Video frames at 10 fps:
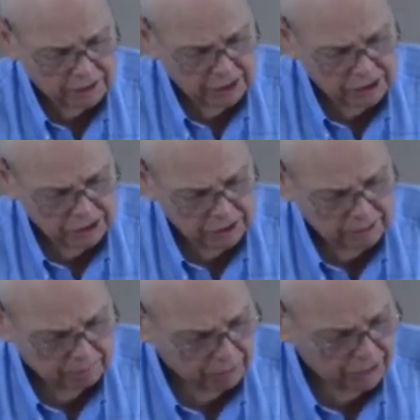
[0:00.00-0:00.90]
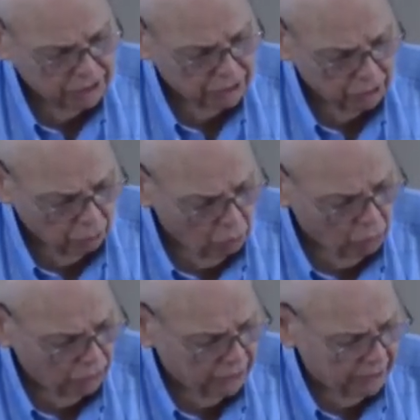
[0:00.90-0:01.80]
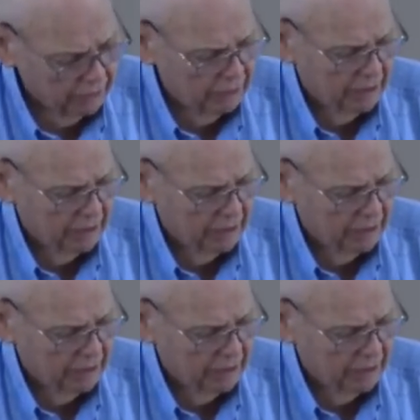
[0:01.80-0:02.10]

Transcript: teaching and pleasing the Lord and,